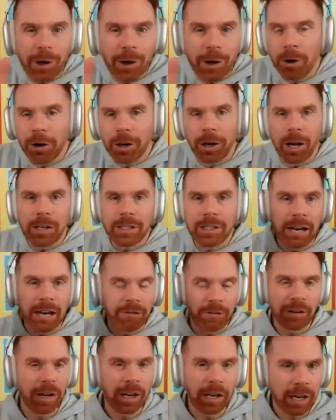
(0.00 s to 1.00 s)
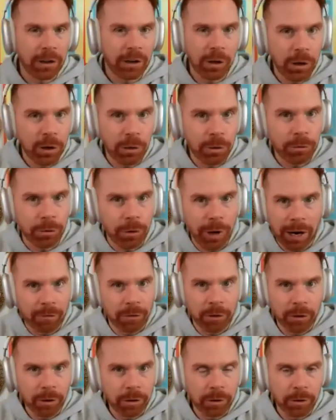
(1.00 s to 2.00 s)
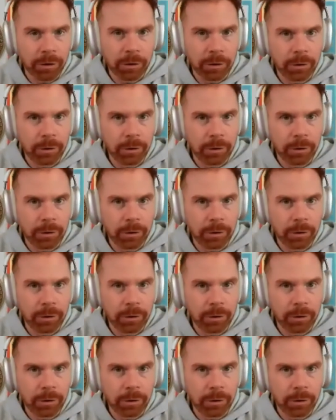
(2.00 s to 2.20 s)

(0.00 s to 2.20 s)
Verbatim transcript: Dawn Colossi. I feel like I know you forever.